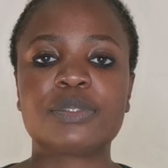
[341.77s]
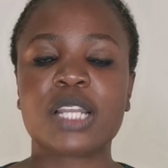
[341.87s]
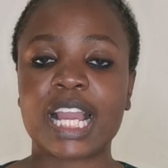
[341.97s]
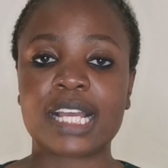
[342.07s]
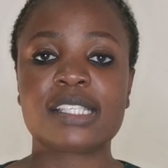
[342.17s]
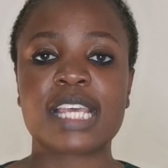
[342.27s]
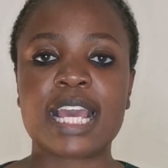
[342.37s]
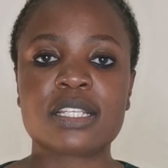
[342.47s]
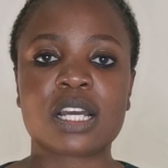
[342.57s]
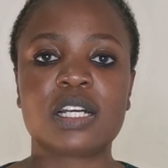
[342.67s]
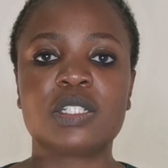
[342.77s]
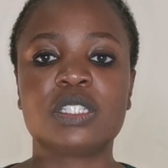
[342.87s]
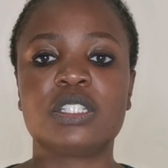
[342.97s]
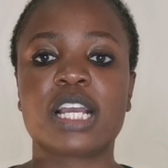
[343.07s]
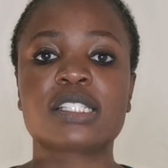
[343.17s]
so like I said, in
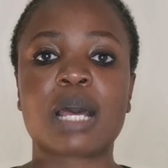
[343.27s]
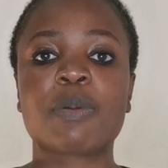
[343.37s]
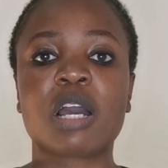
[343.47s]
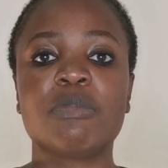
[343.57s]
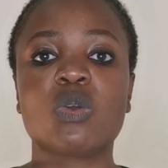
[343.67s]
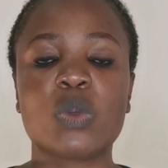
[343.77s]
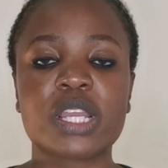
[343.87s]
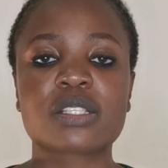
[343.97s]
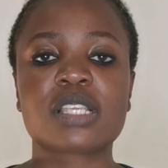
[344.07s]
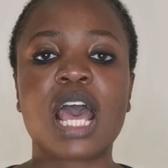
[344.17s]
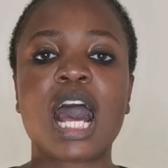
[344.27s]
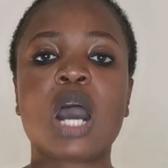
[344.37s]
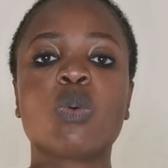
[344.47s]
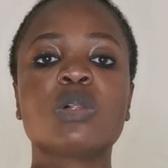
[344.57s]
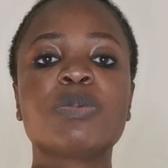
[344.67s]
the next upcoming weeks,
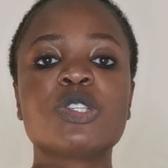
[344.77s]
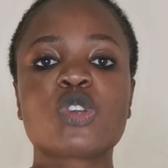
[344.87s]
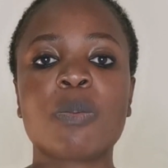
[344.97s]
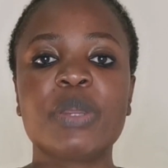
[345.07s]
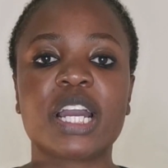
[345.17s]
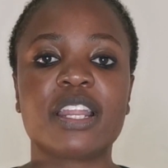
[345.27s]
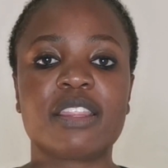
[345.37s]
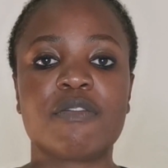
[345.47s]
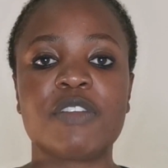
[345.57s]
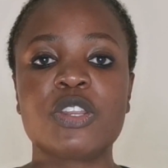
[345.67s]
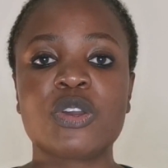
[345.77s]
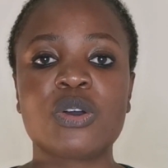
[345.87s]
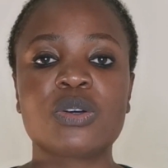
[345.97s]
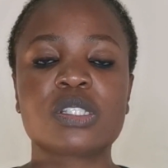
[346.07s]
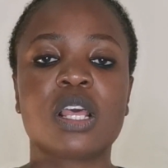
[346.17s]
I will be dropping another
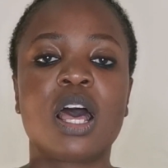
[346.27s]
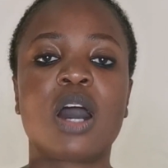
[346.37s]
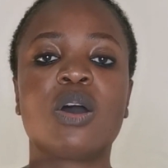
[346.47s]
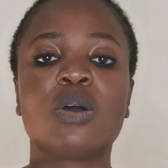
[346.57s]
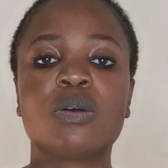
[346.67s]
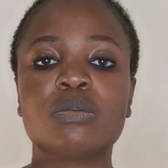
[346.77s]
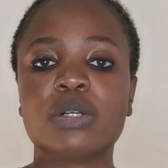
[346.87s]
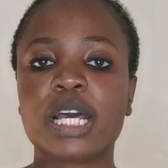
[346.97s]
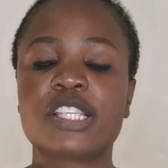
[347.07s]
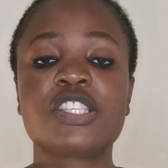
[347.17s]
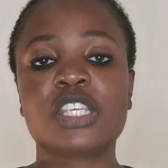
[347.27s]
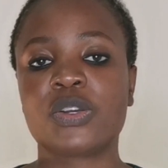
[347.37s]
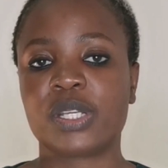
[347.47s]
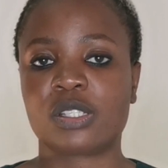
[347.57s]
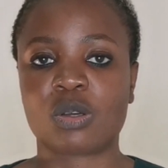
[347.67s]
videos or a
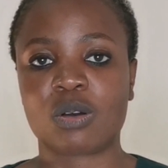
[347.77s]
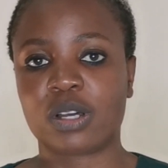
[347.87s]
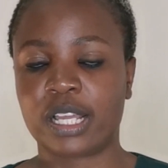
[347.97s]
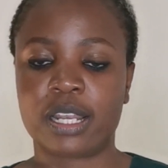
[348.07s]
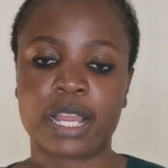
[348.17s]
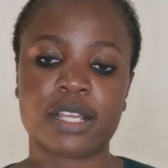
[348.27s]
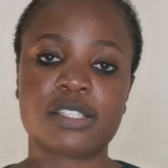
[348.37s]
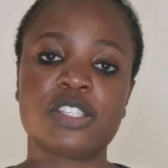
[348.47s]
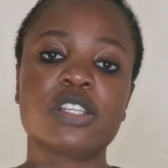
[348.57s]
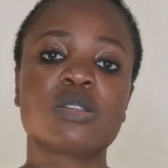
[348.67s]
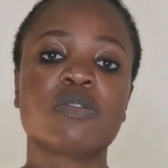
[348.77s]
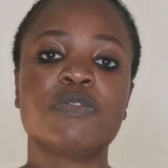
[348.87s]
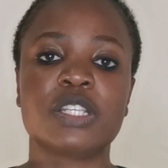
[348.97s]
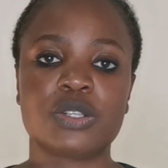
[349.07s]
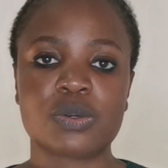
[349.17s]
series of
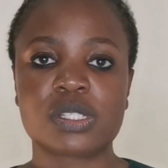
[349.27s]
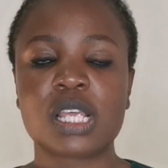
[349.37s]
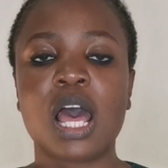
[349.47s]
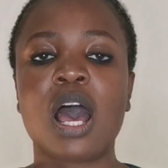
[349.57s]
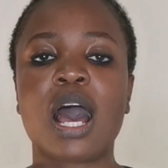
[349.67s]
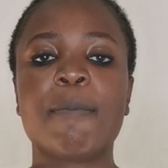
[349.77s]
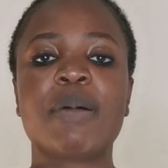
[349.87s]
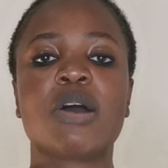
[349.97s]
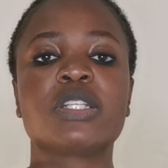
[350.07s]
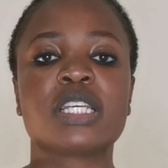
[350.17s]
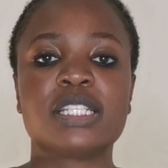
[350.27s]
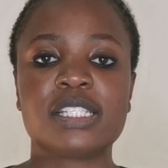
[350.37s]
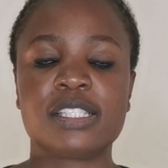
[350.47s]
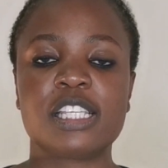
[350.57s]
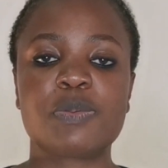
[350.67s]
videos about
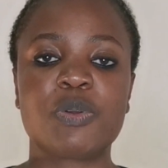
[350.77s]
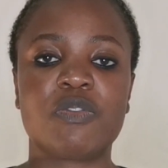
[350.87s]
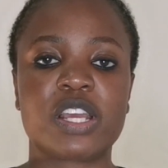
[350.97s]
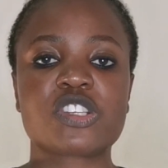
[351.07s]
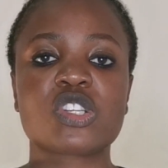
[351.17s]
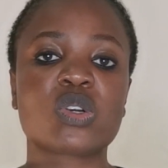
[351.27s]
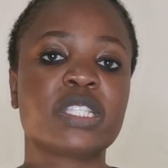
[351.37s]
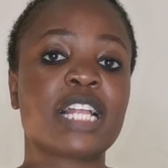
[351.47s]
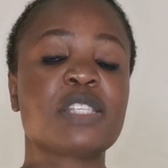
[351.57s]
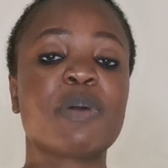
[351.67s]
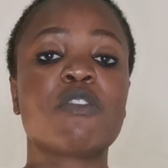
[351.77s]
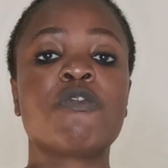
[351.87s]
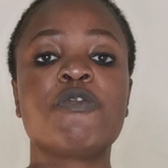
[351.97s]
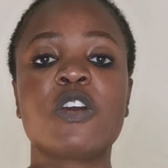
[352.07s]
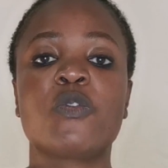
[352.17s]
disease prevention, because that's my
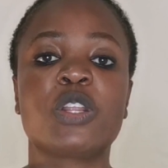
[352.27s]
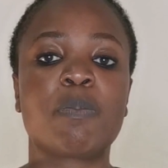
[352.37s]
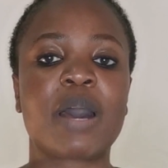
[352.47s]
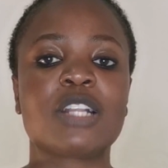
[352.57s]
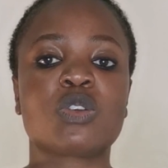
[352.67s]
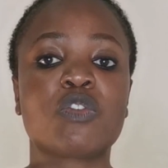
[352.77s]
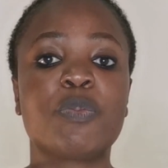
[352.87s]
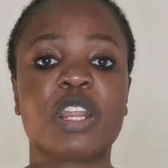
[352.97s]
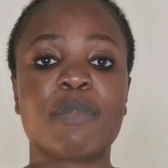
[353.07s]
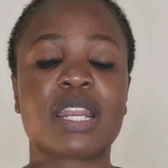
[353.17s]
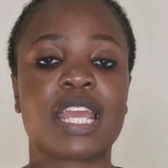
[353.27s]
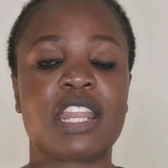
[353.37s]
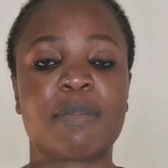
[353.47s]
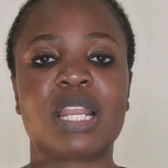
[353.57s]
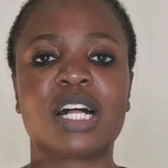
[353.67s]
favorite part of primary
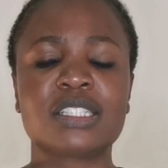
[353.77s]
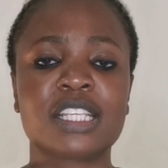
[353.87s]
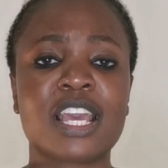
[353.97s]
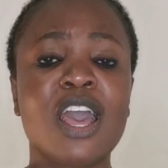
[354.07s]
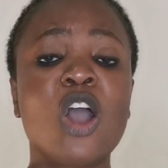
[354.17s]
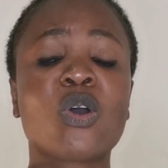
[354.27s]
animal health care,